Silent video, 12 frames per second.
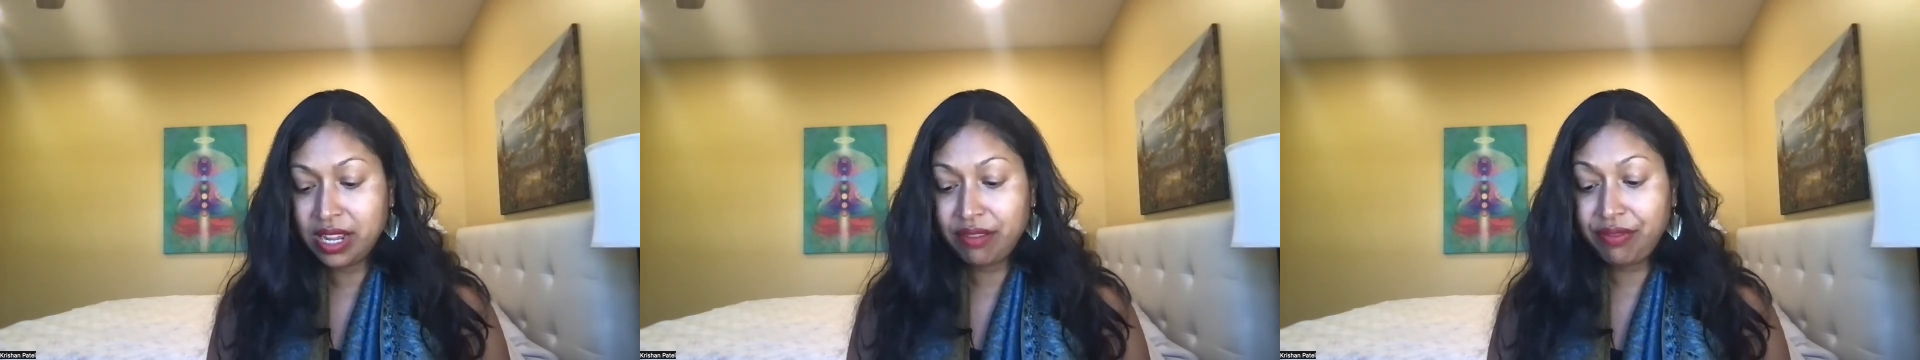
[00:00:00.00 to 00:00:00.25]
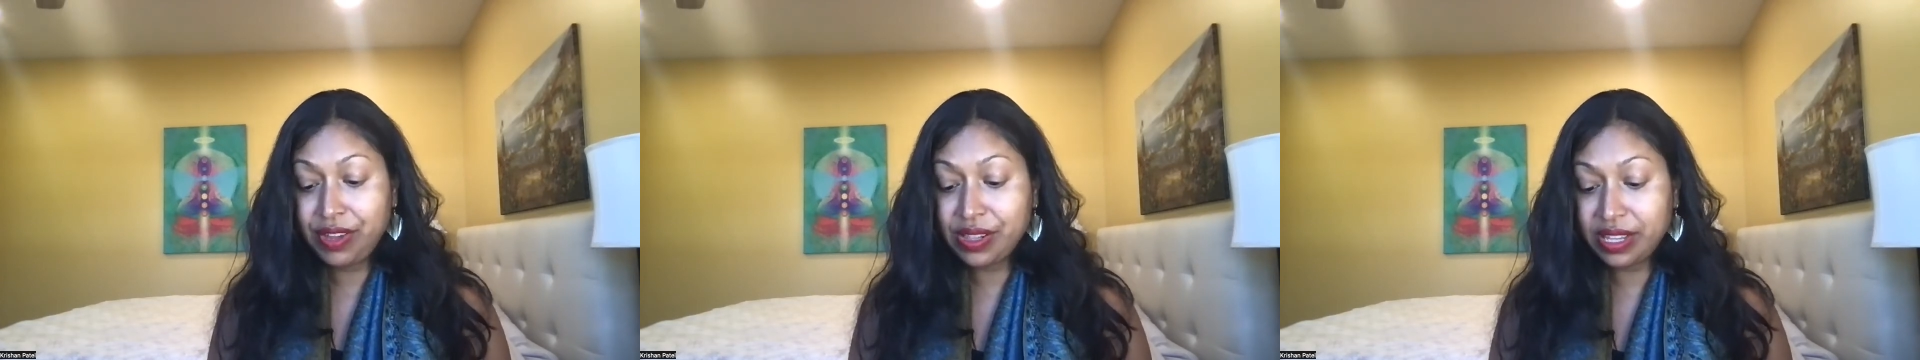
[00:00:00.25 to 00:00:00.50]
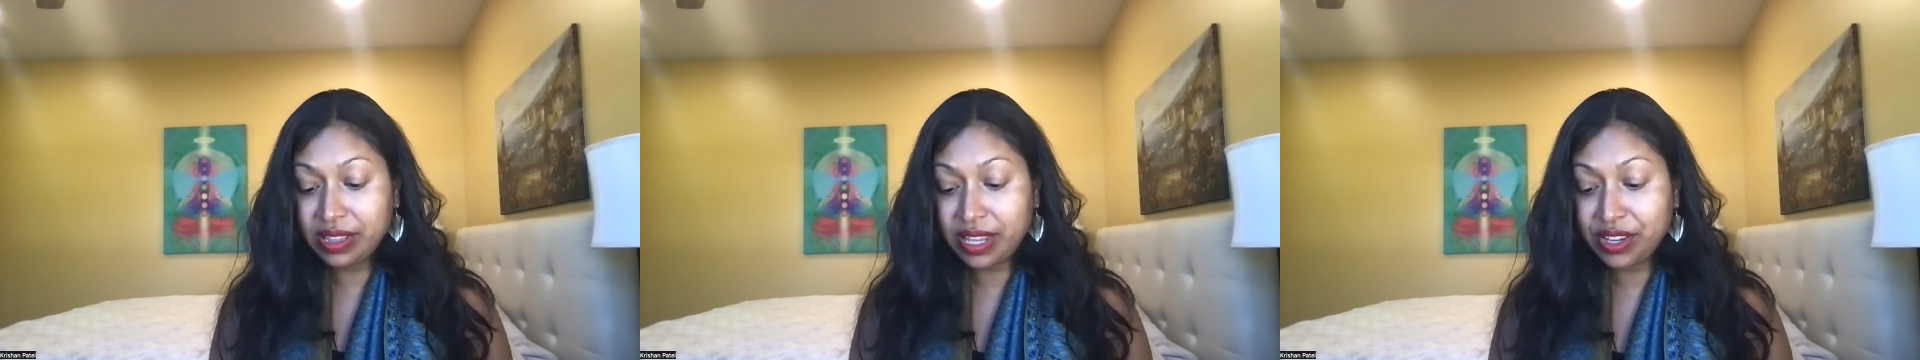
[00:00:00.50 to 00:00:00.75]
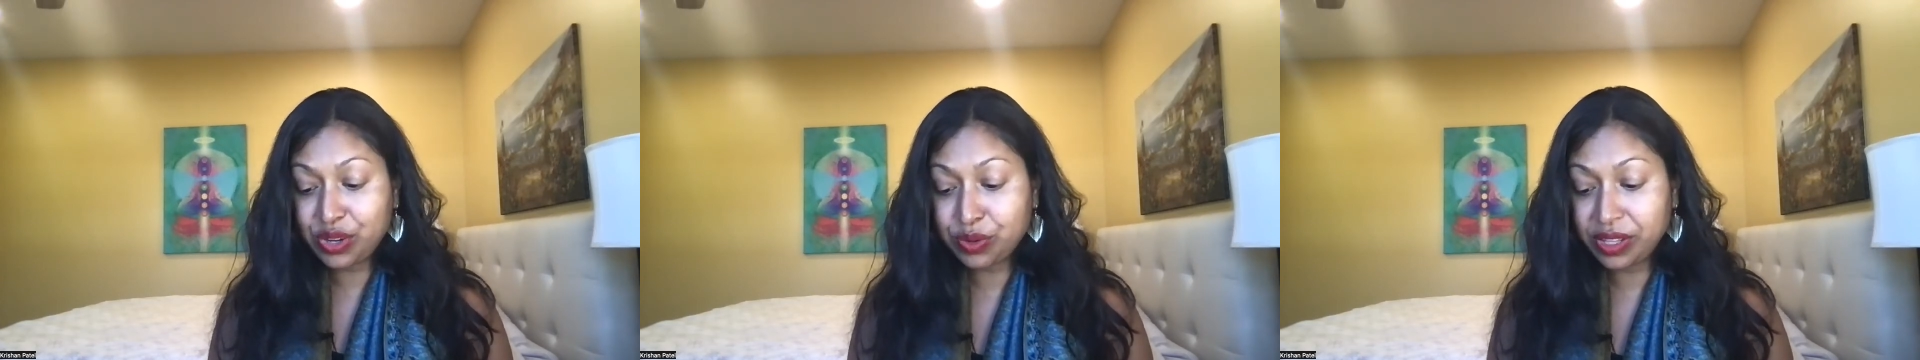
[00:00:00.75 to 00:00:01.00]
feeling
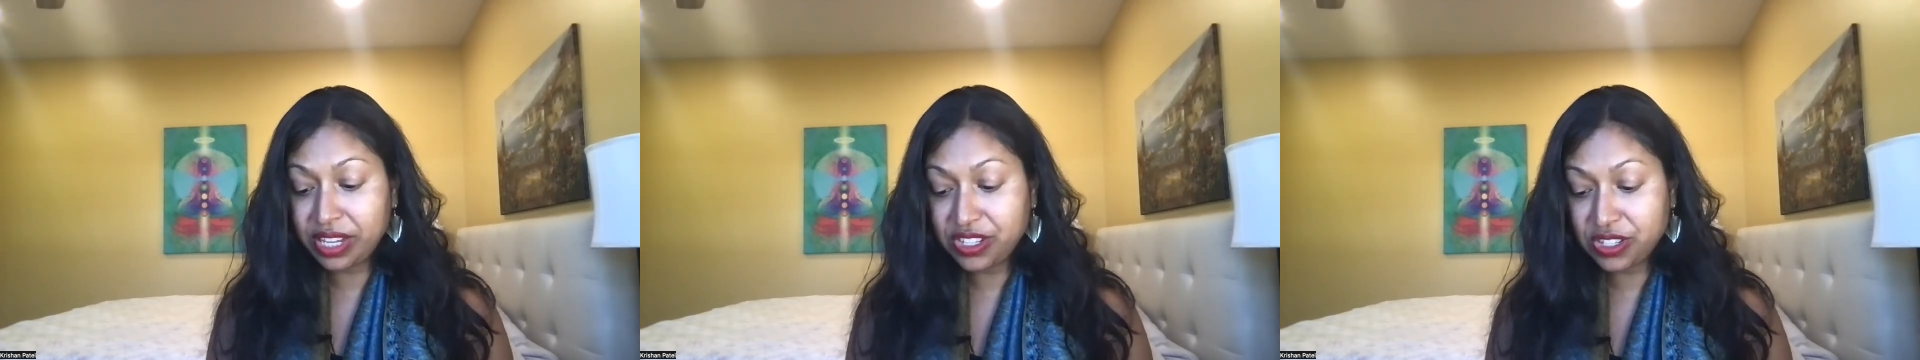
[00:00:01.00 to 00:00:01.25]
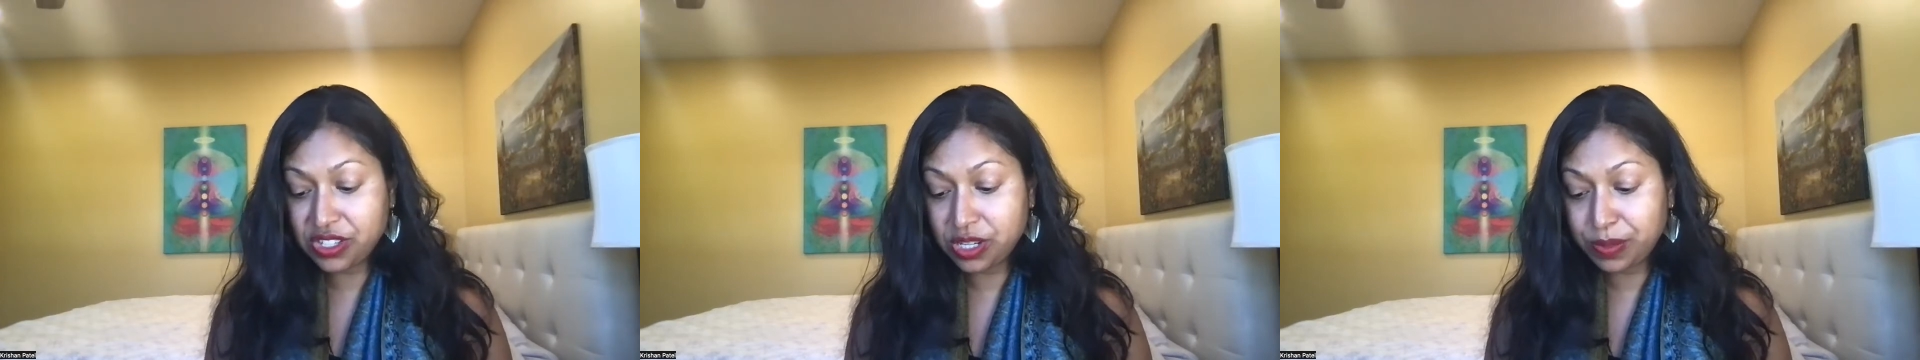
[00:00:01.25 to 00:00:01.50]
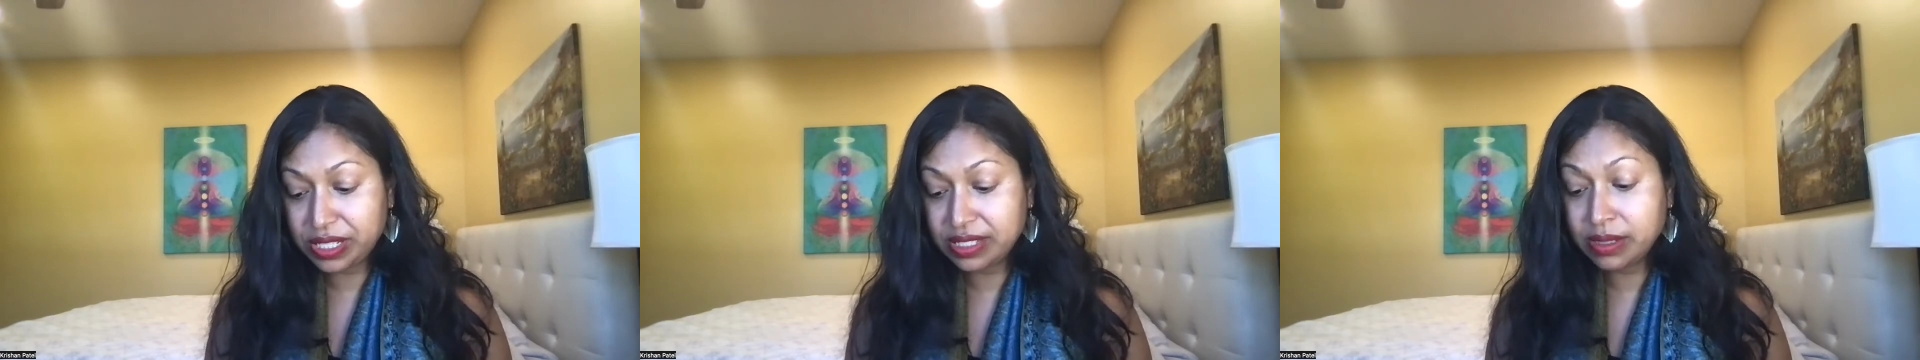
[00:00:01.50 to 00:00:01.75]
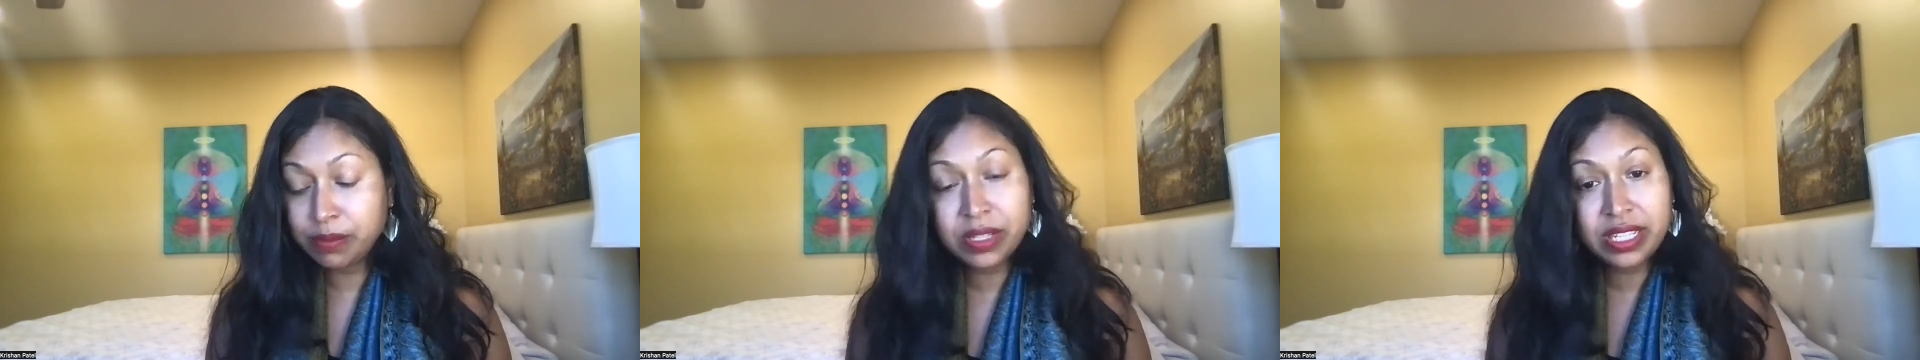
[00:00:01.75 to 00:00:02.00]
like your relationship is
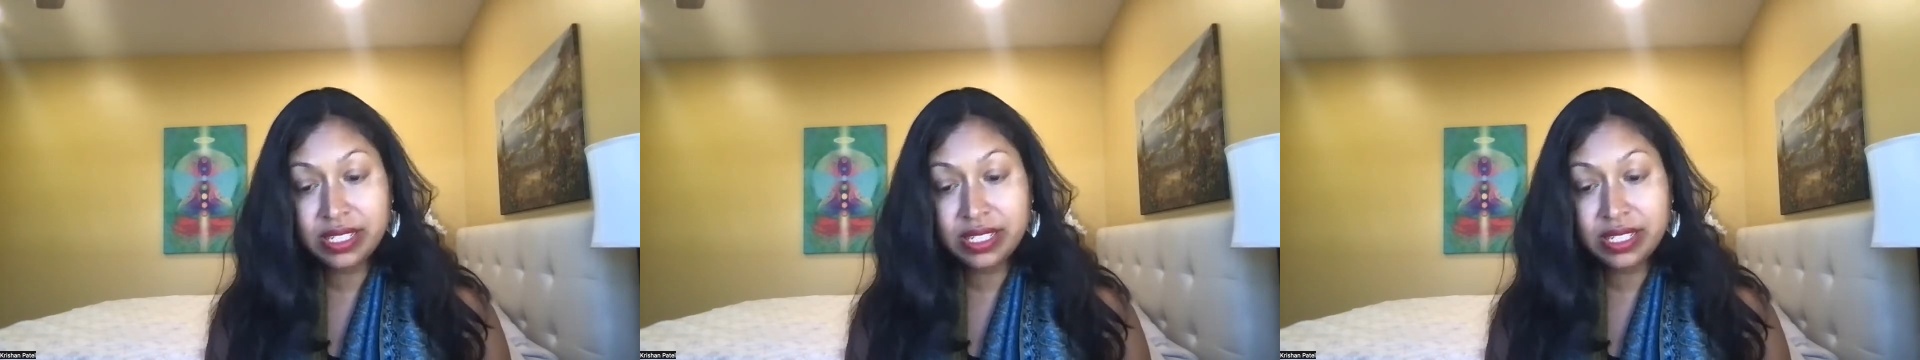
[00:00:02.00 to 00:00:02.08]
simply